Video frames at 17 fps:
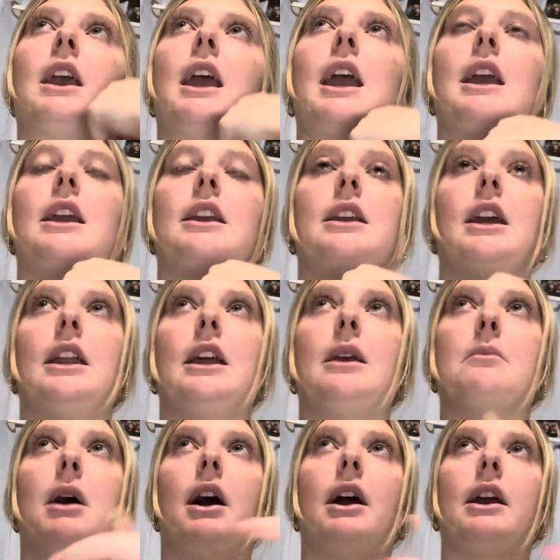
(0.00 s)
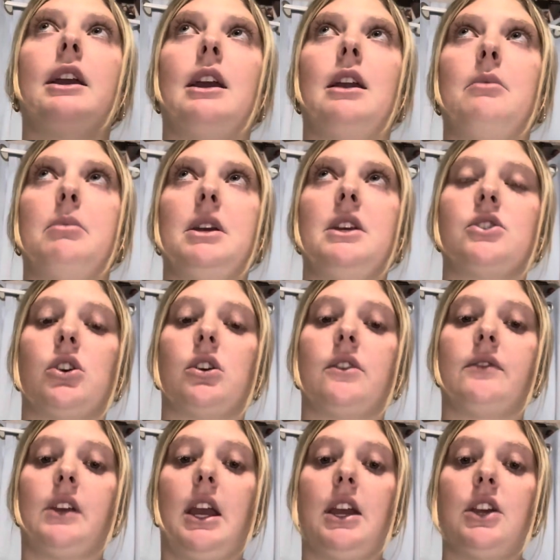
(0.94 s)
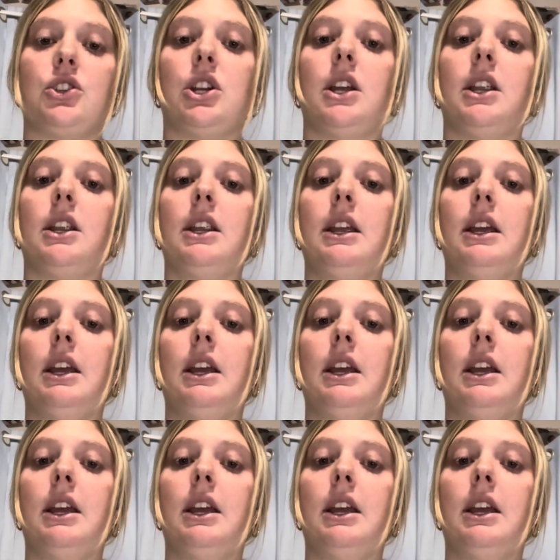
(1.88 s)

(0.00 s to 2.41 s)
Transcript: and getting my NP certification.